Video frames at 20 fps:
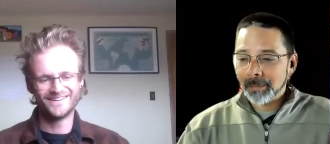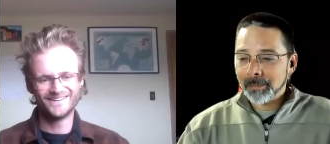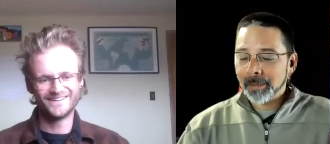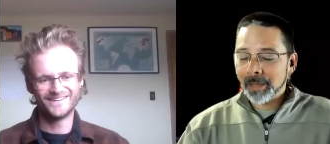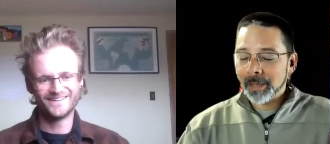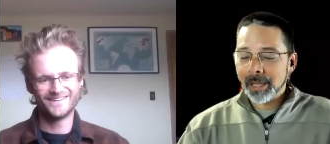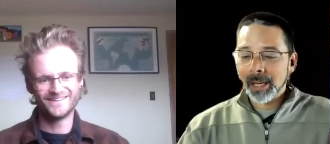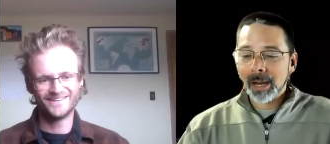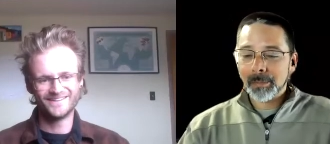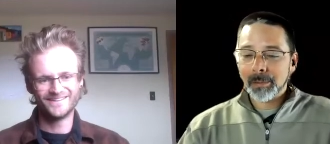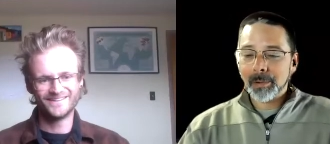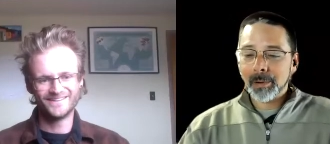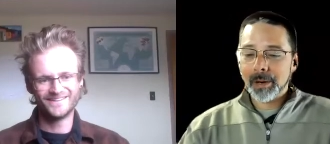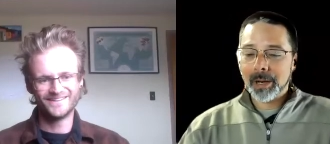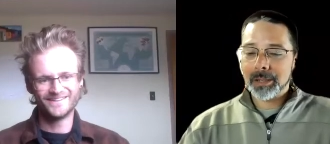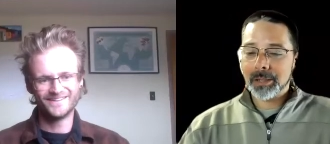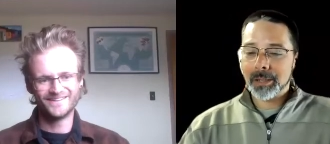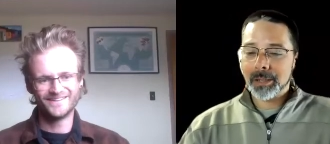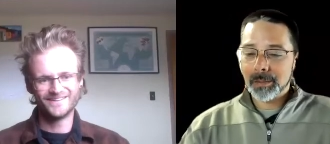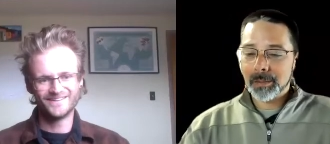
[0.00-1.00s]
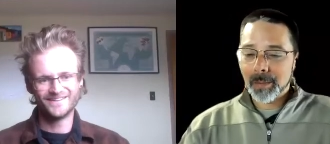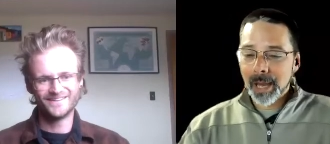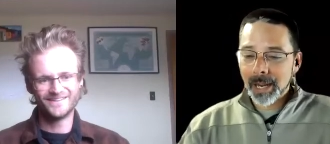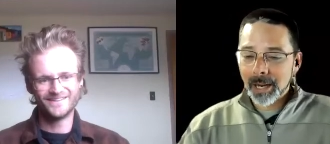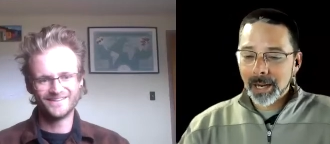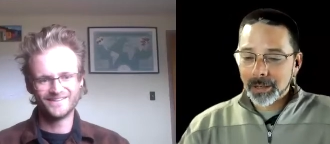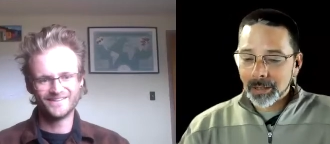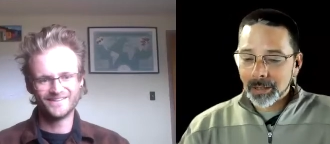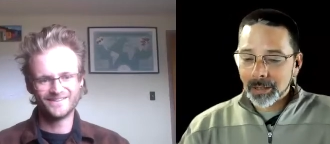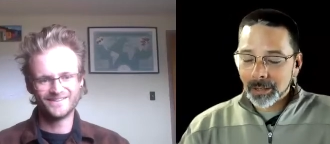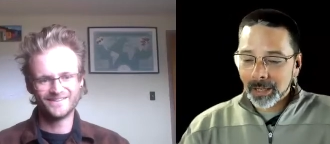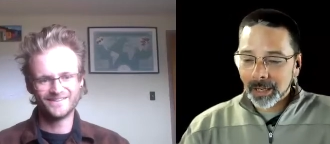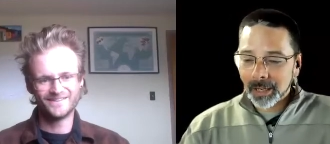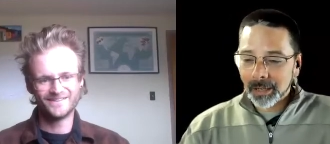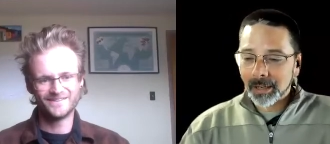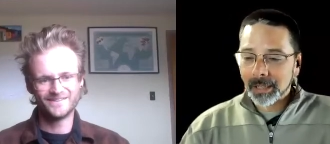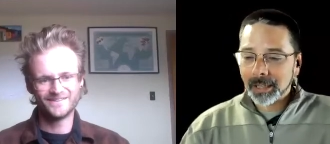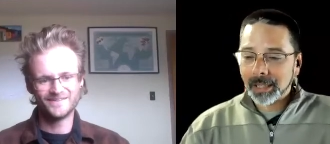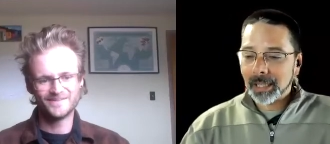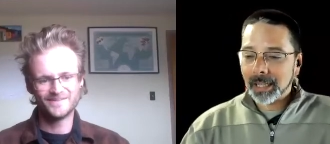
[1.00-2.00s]
Speaker 1: am the operations manager
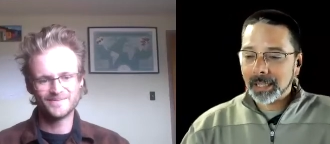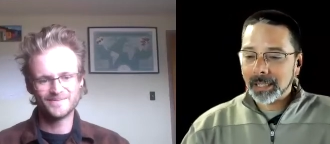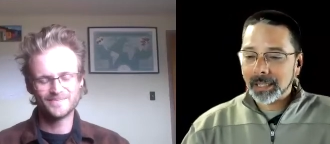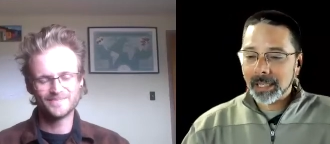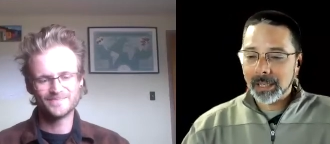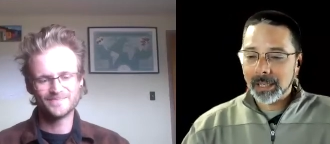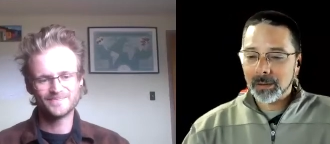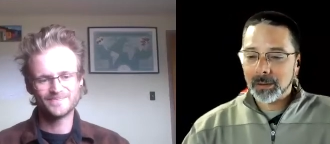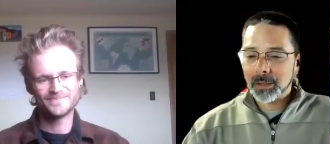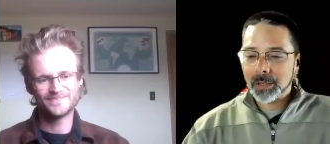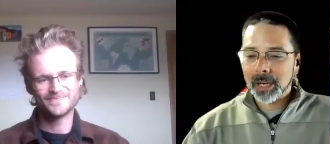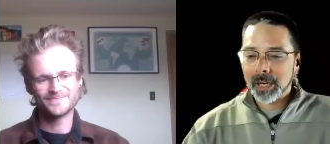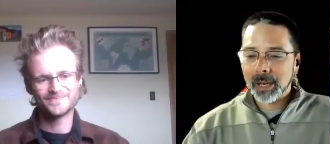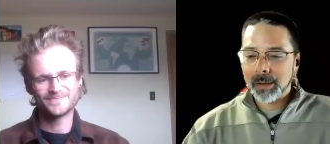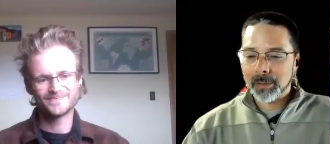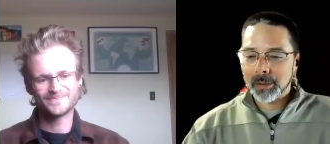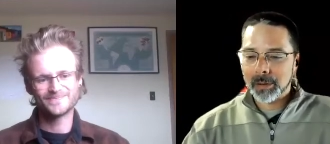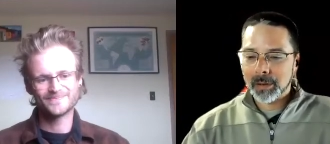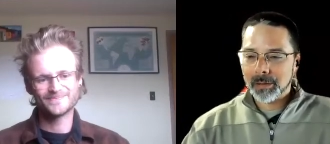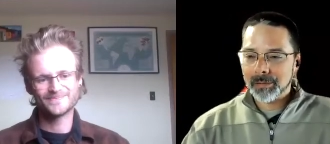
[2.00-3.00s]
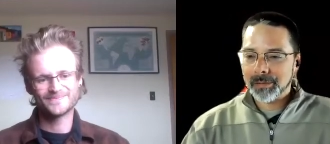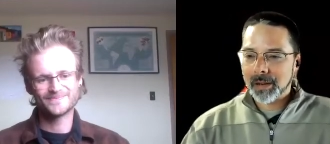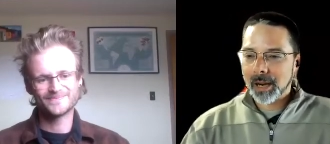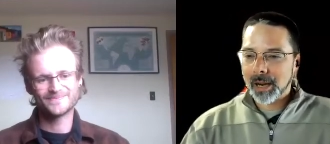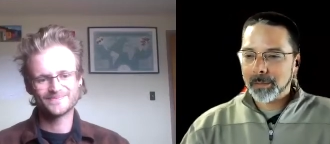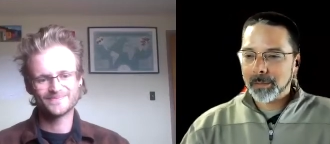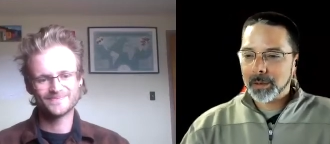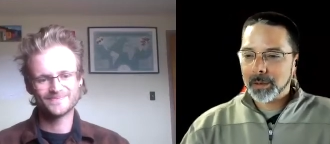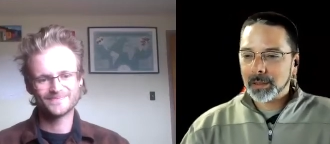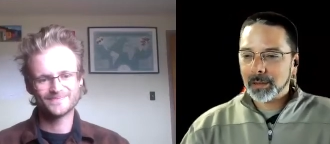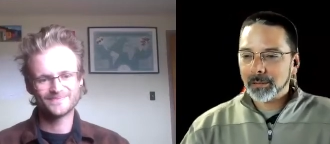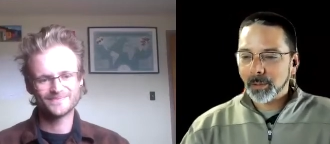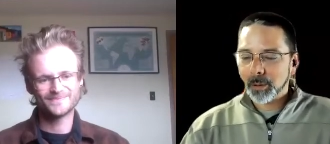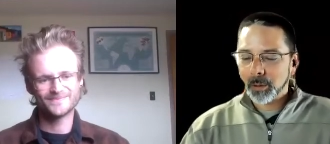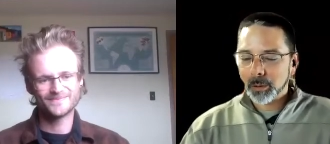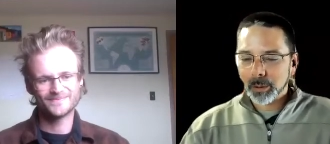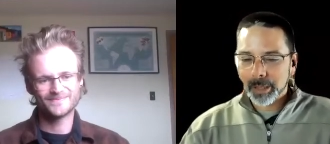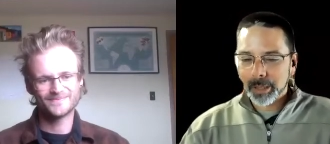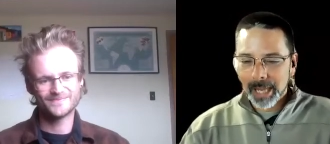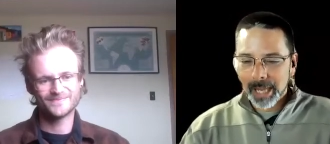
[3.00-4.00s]
here at the Latino Chamber of Commerce of
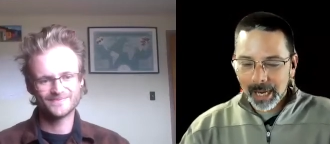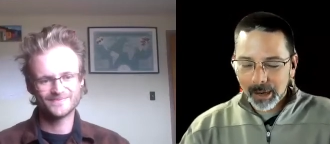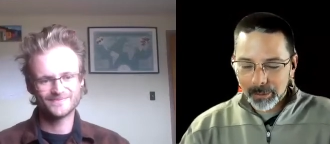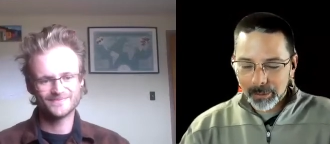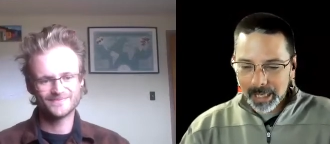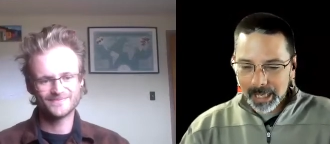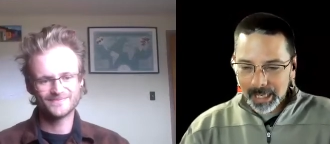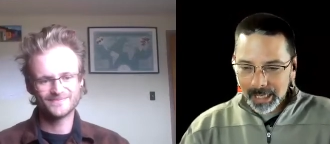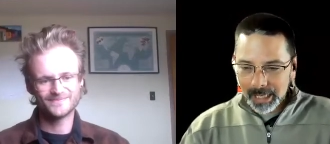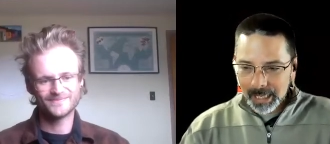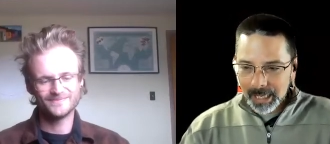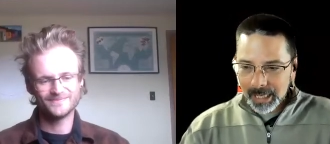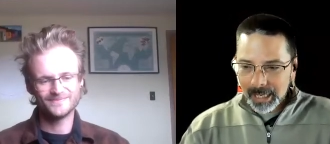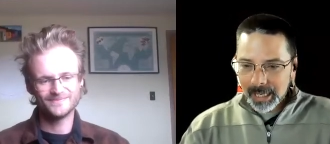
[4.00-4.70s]
Boulder County.